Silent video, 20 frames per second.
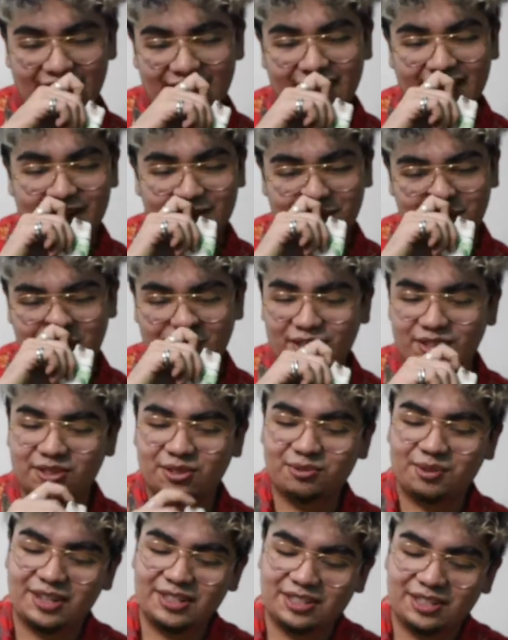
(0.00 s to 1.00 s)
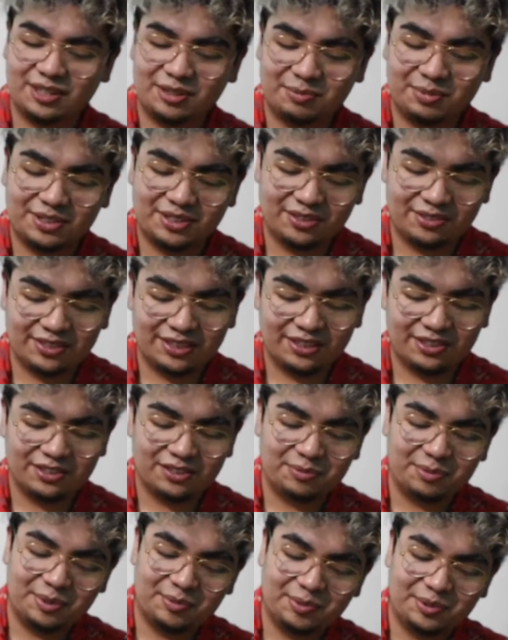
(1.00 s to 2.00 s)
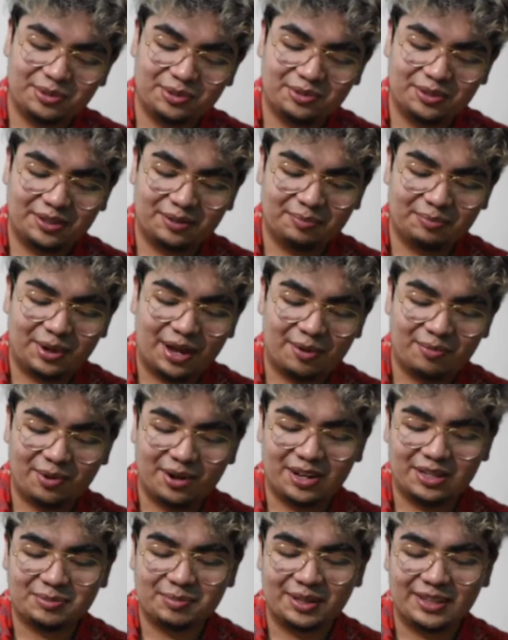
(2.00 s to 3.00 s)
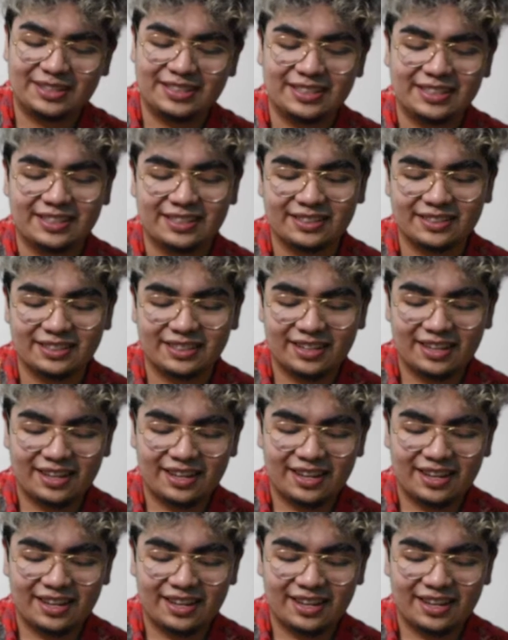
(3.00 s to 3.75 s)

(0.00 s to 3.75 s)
And I was also watching a bunch of videos of people doing Bob Ross paintings.